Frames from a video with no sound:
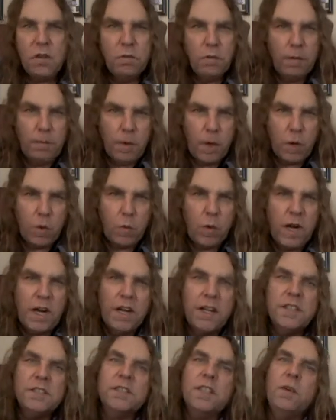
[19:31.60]
from our
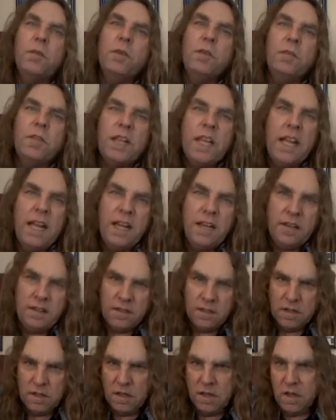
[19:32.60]
awareness that we've gained